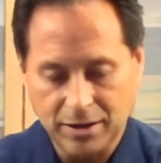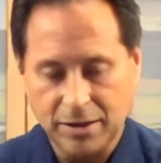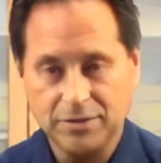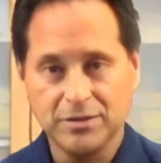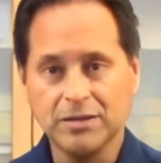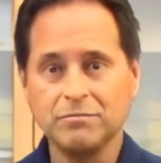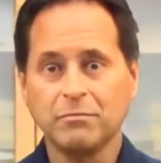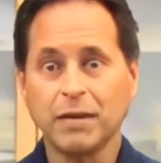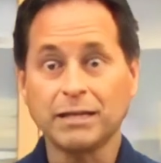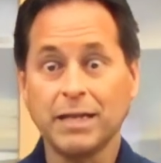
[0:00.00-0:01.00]
see,
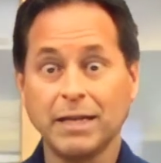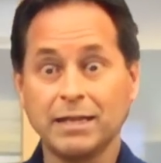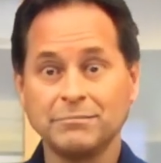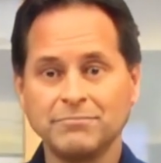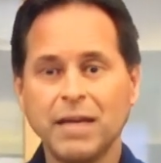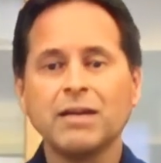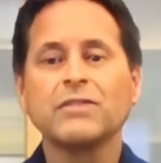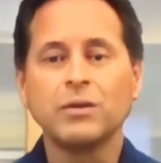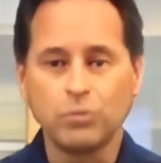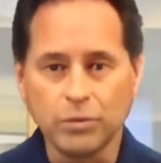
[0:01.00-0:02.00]
magnetic,
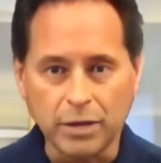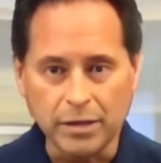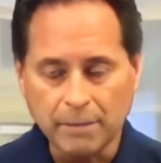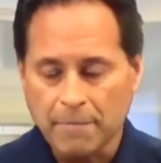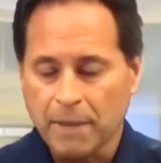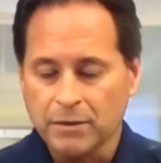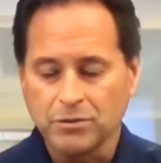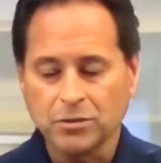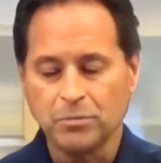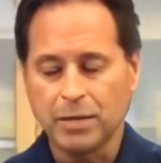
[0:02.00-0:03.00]
they work.
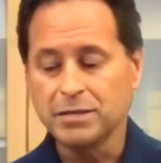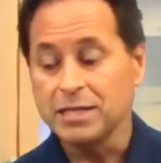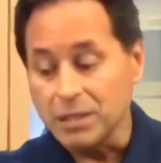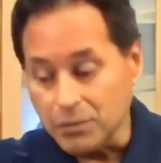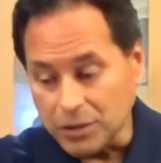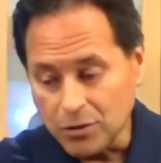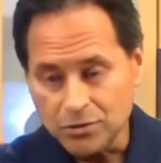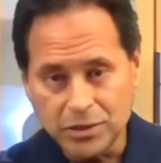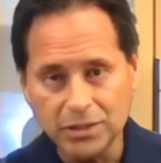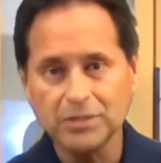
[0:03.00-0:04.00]
So basically when it
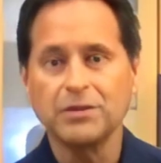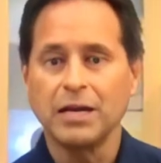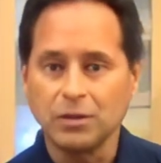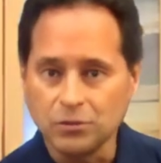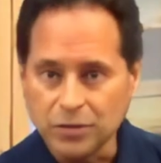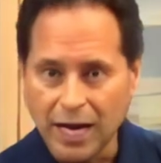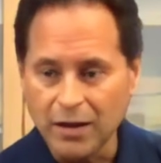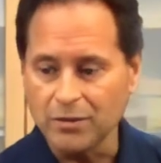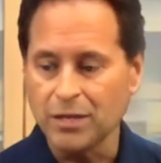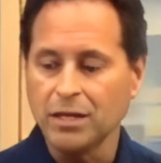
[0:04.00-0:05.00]
goes in here and goes
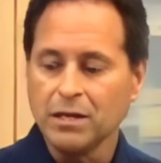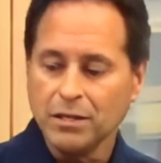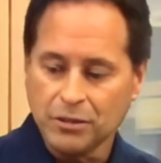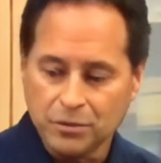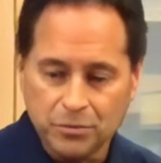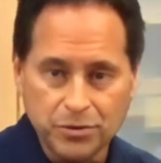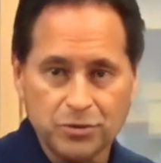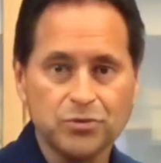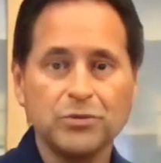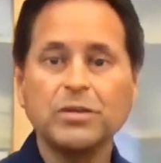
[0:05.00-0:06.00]
out, you
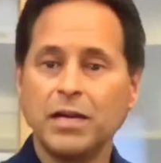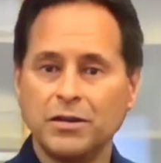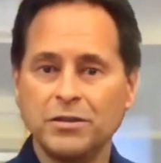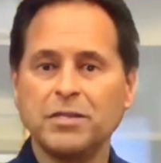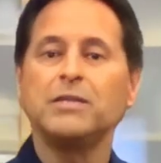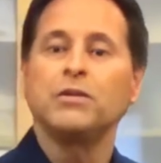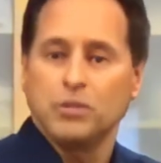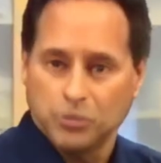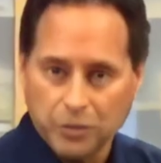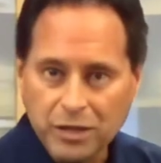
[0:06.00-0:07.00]
distort the energy,
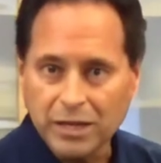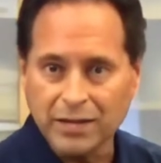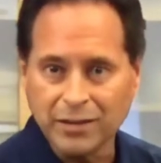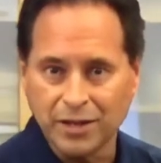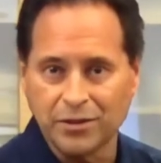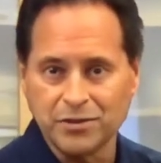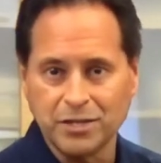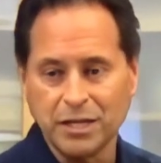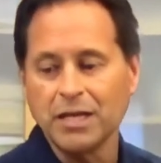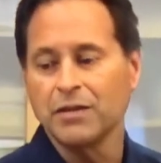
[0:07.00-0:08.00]
you realign the
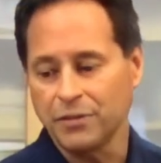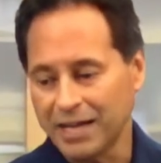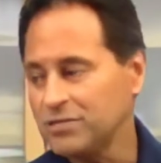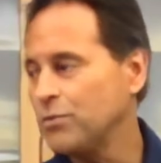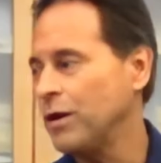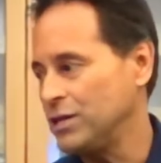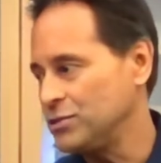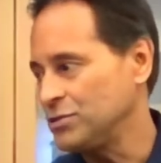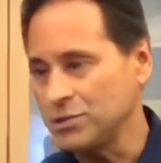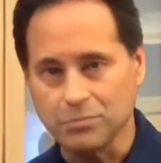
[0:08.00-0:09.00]
energy. That's why it
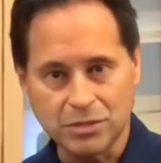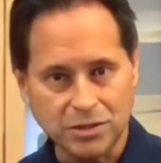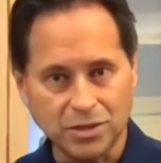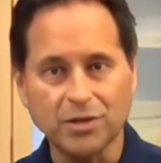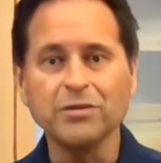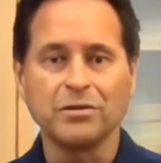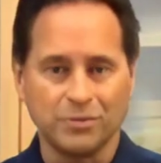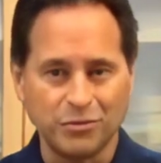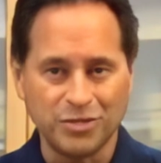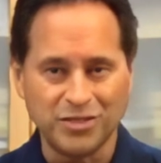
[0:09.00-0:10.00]
stores much longer in the
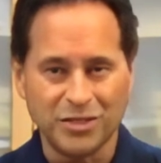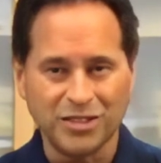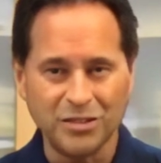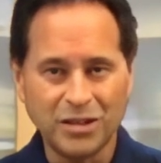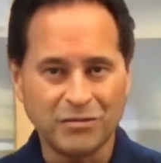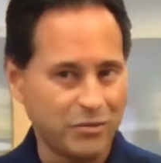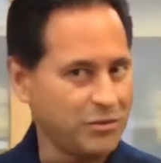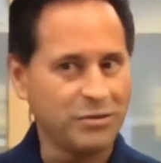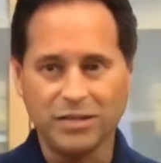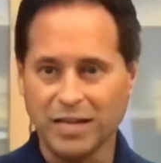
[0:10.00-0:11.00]
refrigerator for
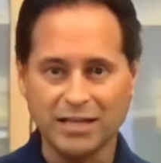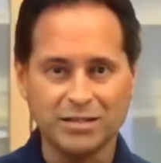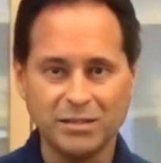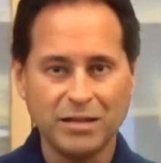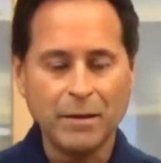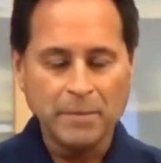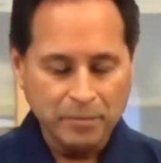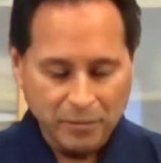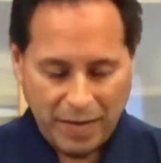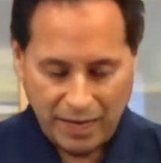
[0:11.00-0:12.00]
3 days.
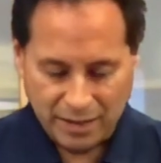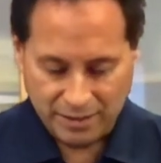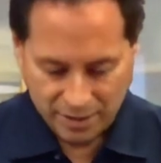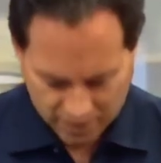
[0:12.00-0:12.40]
And